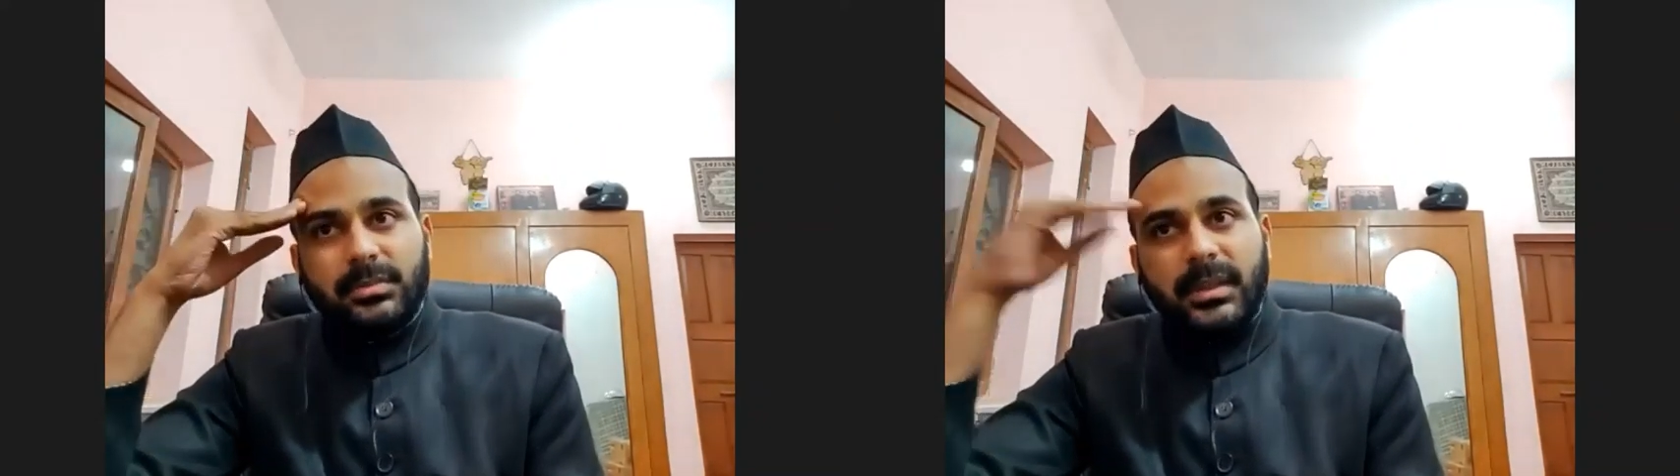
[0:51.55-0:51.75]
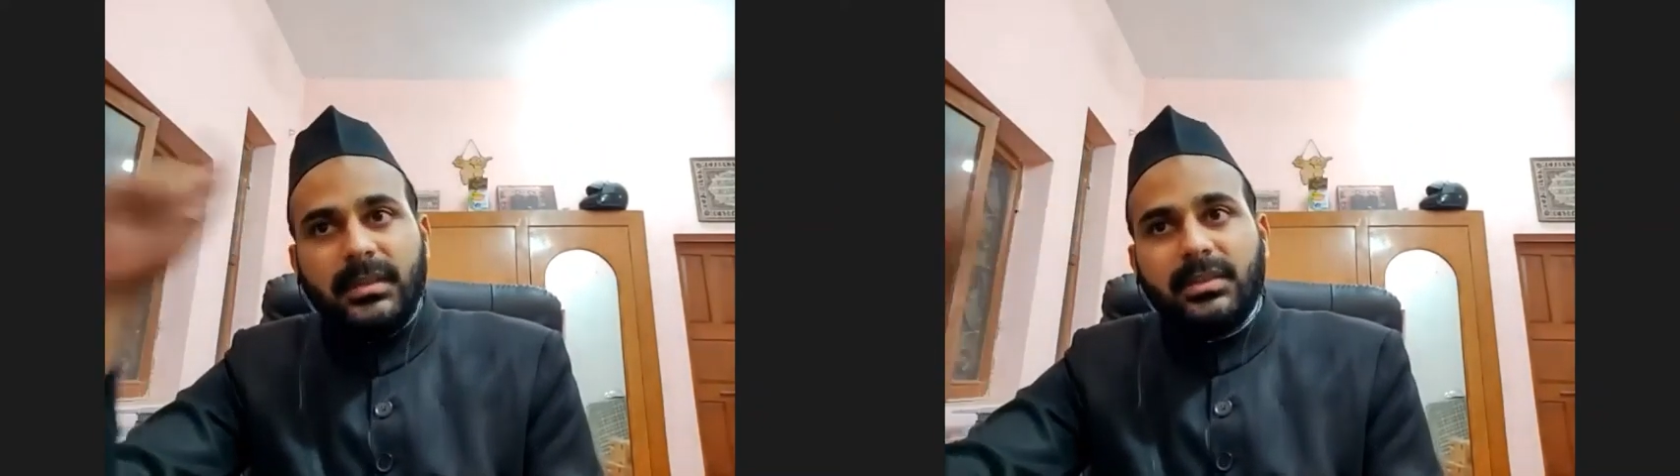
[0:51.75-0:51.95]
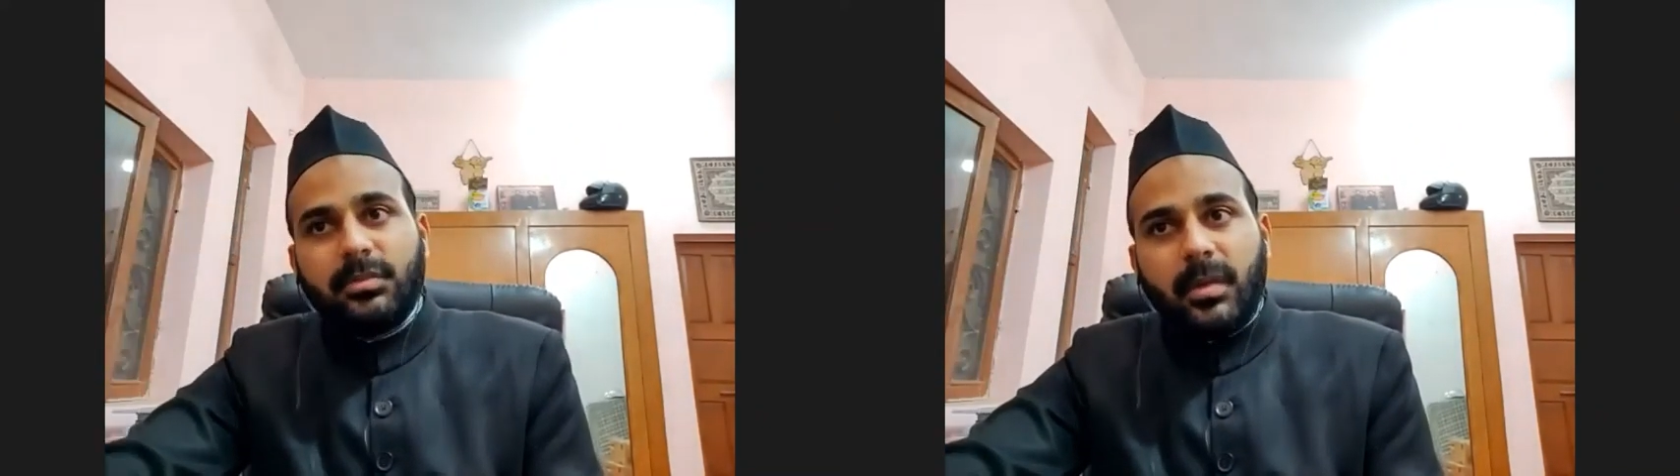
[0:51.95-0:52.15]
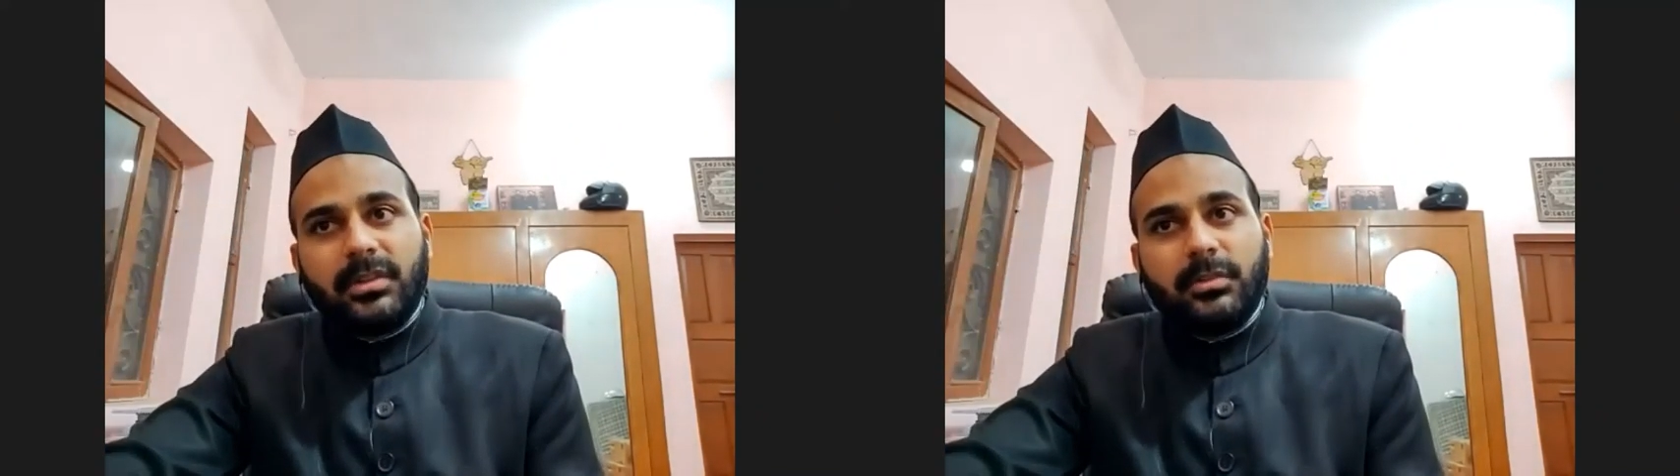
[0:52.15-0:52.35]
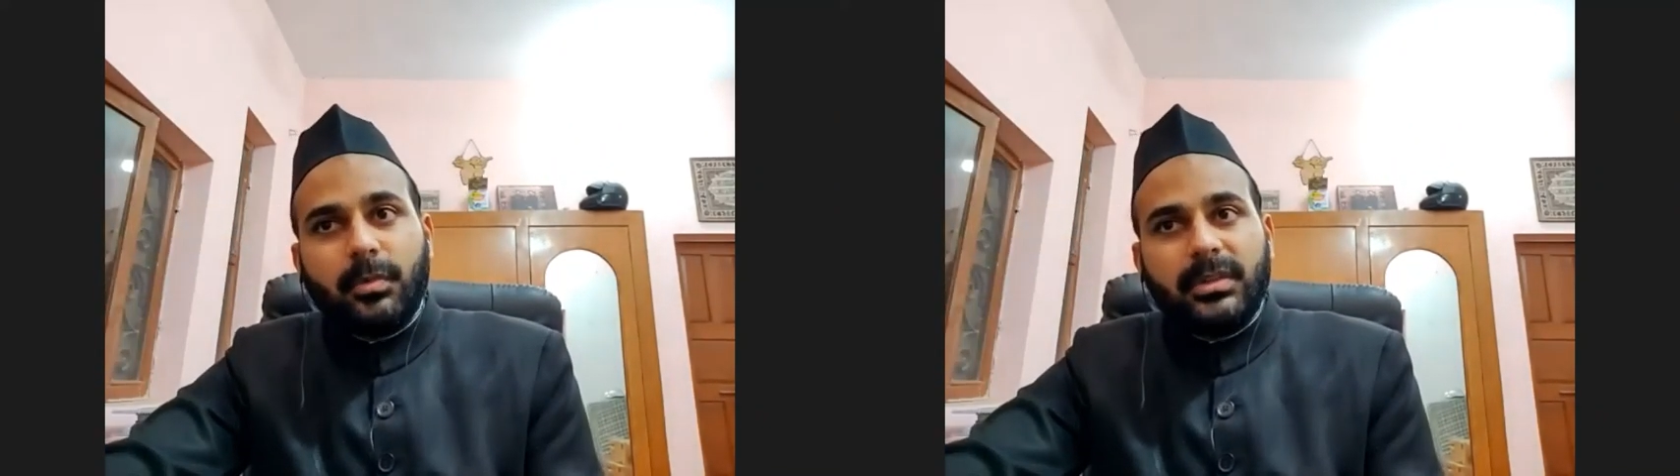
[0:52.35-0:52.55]
when this
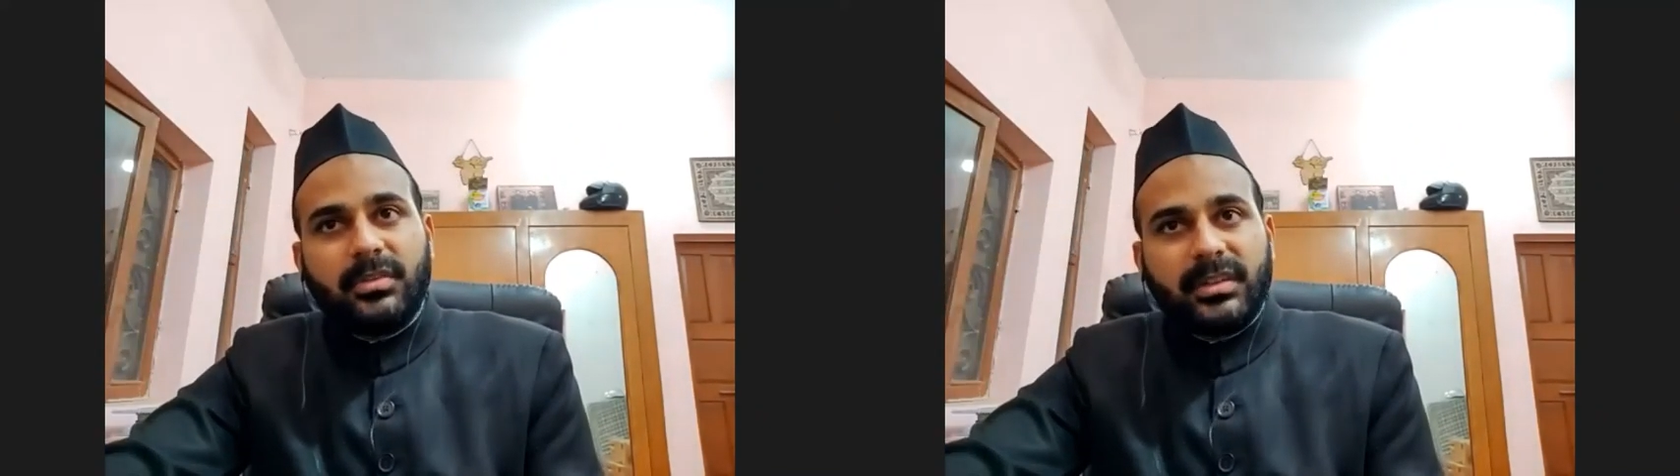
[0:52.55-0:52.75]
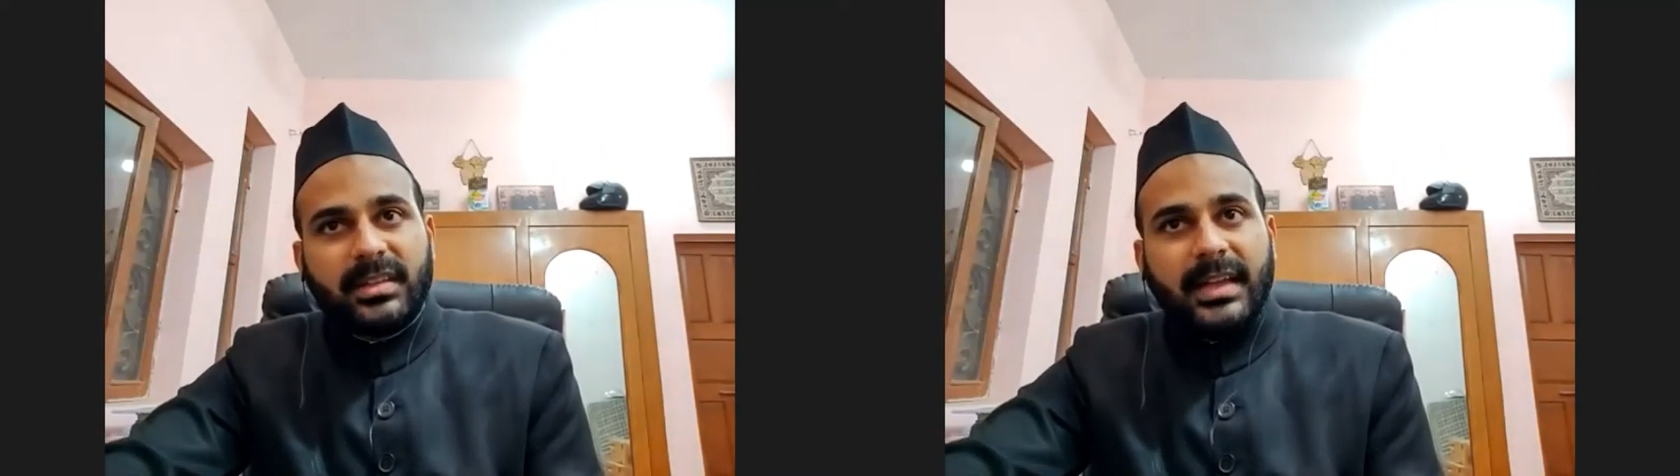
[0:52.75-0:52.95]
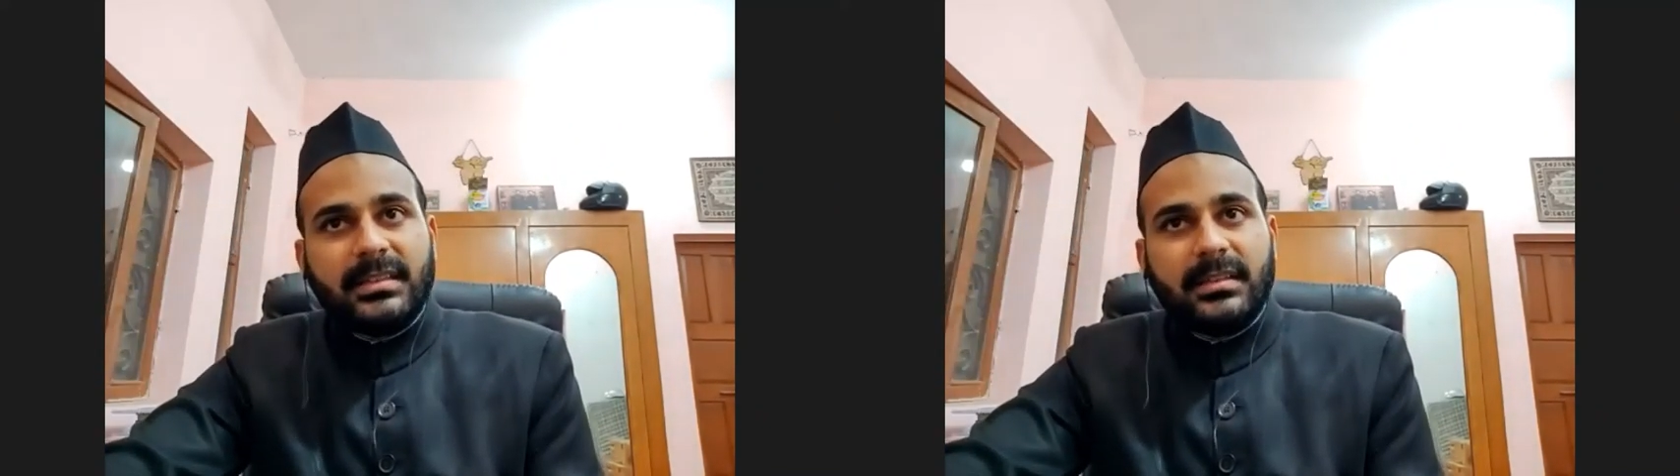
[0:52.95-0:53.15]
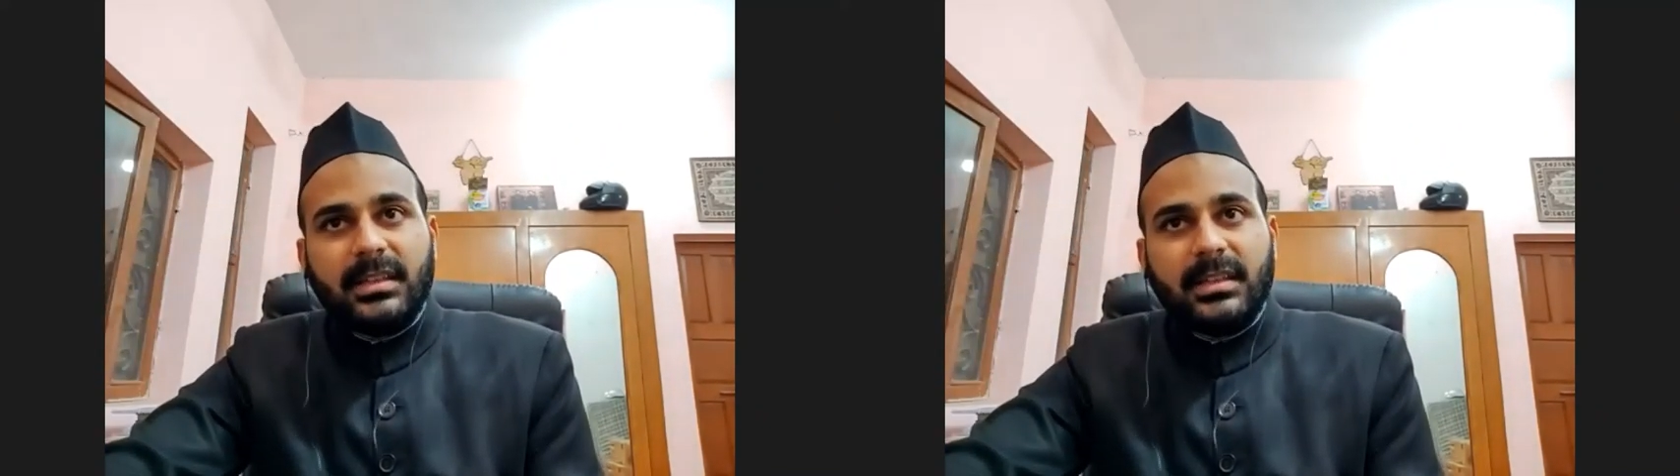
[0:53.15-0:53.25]
verse was recited,